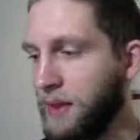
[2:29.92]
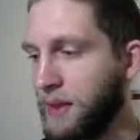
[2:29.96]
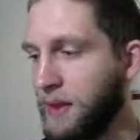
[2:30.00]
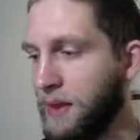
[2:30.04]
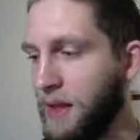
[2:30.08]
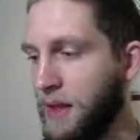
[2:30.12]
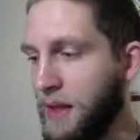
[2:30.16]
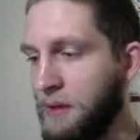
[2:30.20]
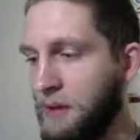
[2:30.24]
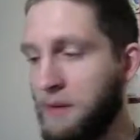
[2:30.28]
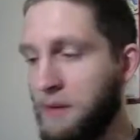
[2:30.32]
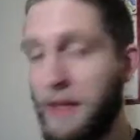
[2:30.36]

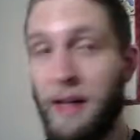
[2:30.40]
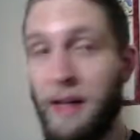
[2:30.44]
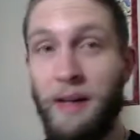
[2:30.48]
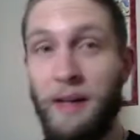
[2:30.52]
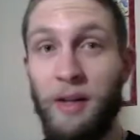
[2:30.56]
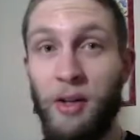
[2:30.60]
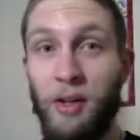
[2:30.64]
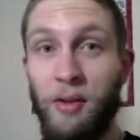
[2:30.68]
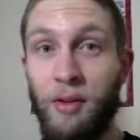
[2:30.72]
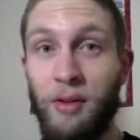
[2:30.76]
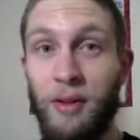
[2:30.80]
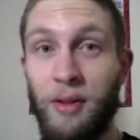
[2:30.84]
And
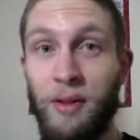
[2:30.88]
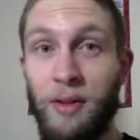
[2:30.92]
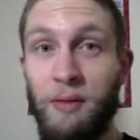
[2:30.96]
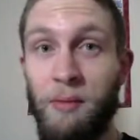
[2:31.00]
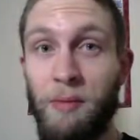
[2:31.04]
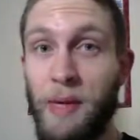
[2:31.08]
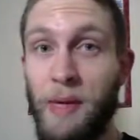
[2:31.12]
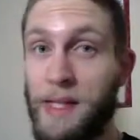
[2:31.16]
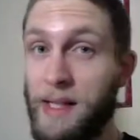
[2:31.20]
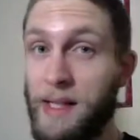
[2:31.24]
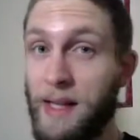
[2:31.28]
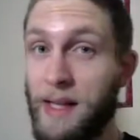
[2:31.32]
without
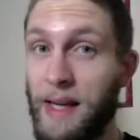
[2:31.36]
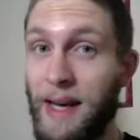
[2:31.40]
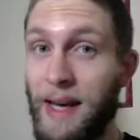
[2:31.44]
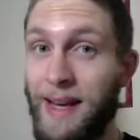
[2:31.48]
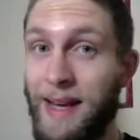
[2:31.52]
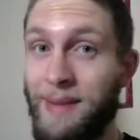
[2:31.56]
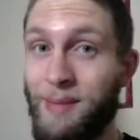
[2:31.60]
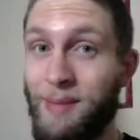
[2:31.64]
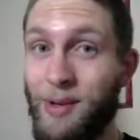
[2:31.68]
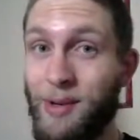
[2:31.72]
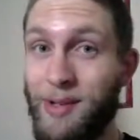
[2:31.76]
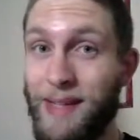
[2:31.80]
wasting
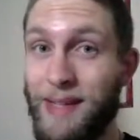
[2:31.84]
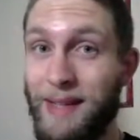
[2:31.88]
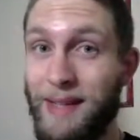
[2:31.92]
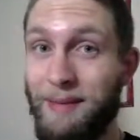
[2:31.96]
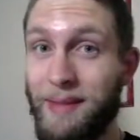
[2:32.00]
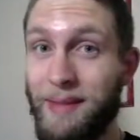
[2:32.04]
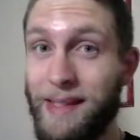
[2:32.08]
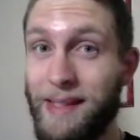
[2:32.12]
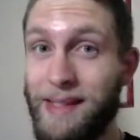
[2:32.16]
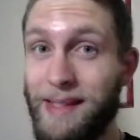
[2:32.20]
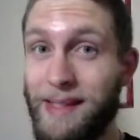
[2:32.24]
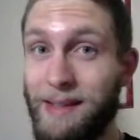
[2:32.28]
any more
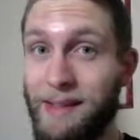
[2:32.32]
time, let's get